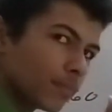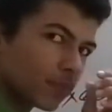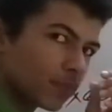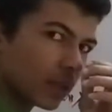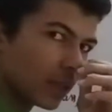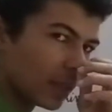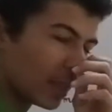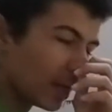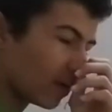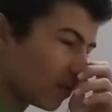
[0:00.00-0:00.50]

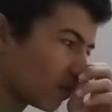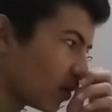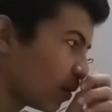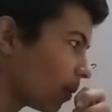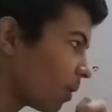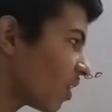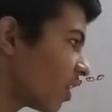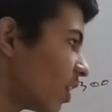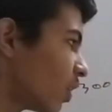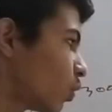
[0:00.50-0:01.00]
that would be
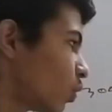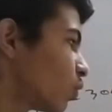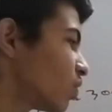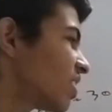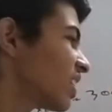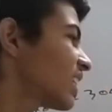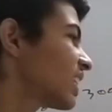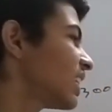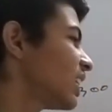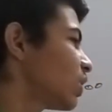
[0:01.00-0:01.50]

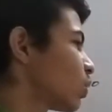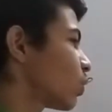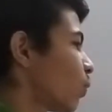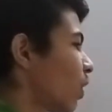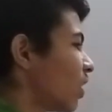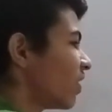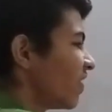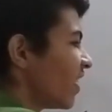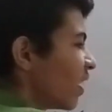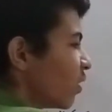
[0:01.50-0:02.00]
260. So what
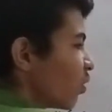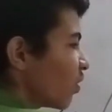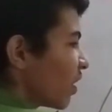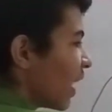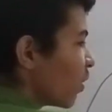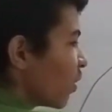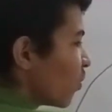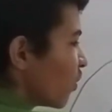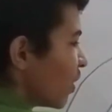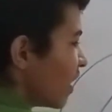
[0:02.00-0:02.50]
we have to
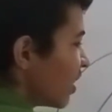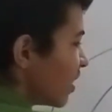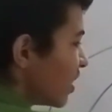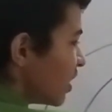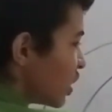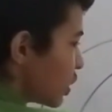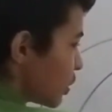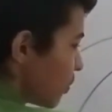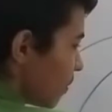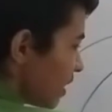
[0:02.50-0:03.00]
calculate the
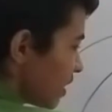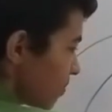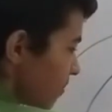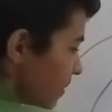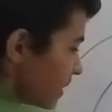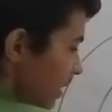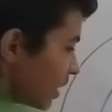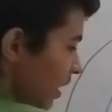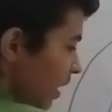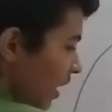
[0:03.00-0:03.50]
displacement?
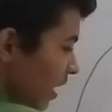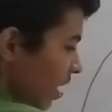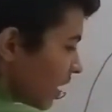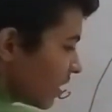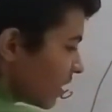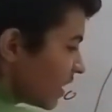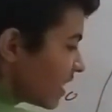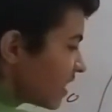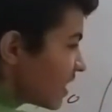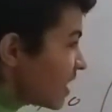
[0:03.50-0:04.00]

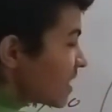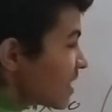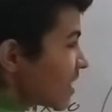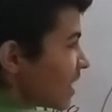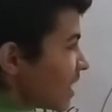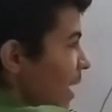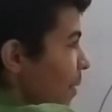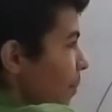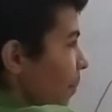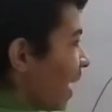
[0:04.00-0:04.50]
This is
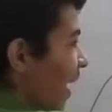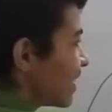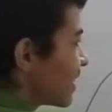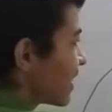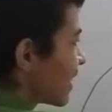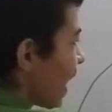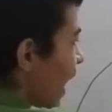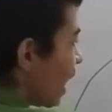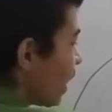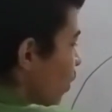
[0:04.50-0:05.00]
same as
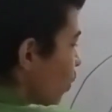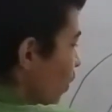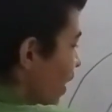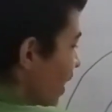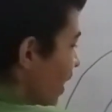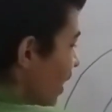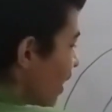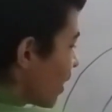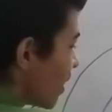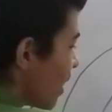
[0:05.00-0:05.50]

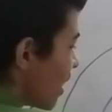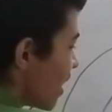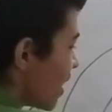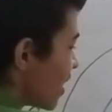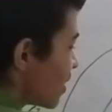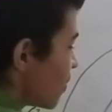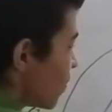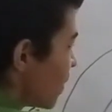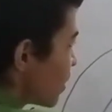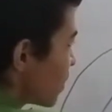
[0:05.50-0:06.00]
calculating a
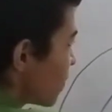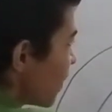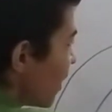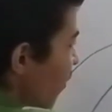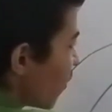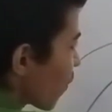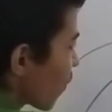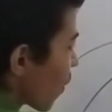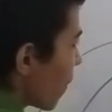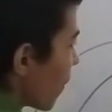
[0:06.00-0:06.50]
displacement
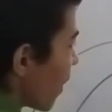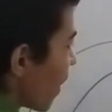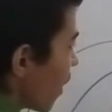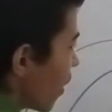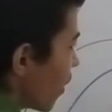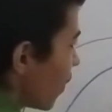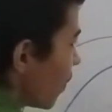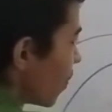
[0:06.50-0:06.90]
from here.